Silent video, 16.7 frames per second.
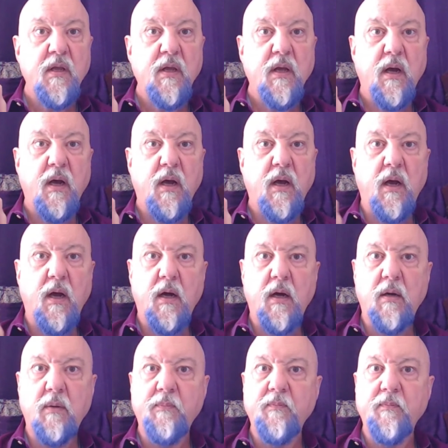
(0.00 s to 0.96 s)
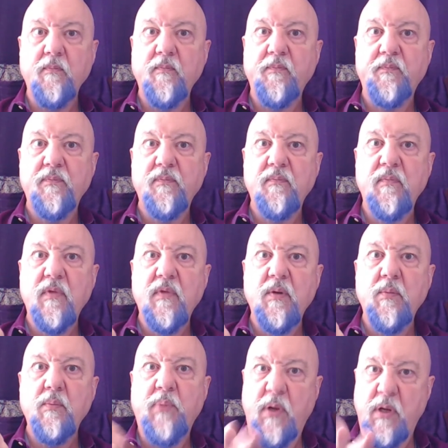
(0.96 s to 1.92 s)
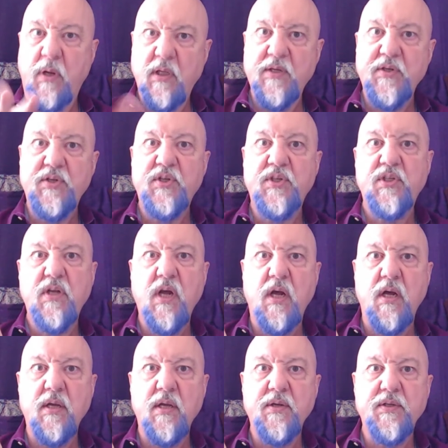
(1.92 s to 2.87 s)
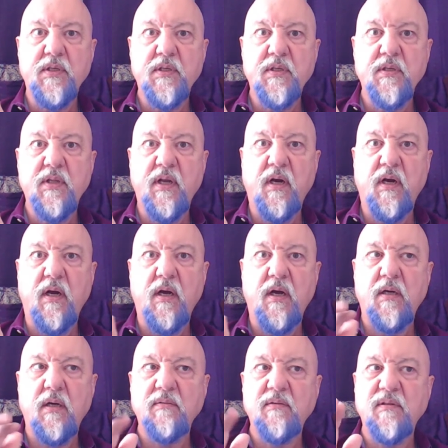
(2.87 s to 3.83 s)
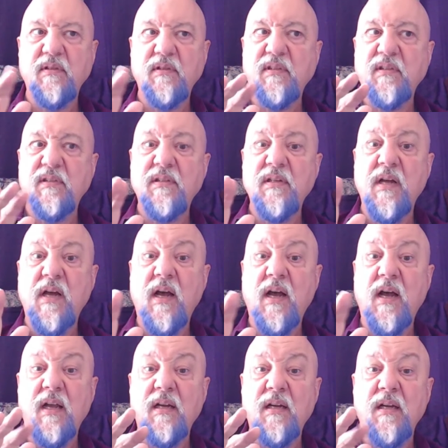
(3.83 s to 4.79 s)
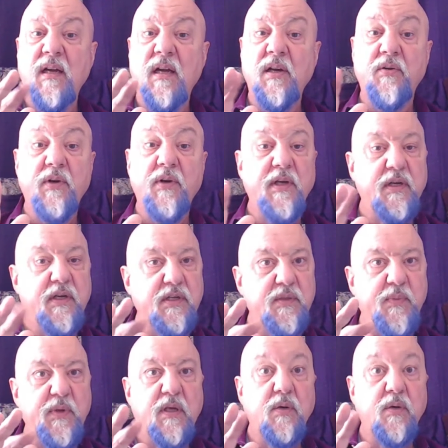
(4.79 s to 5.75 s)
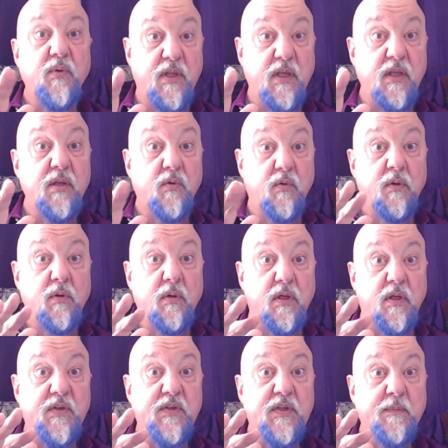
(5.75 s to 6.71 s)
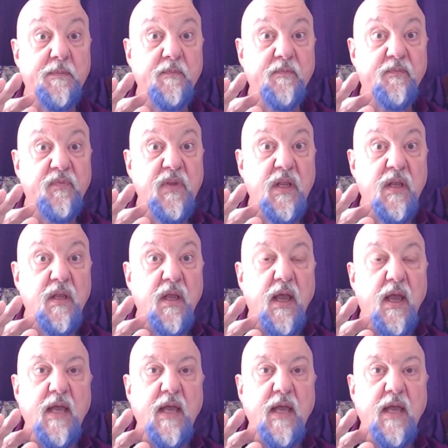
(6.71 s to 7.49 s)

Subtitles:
are pulling stunts that are not agreed as being within the rules, and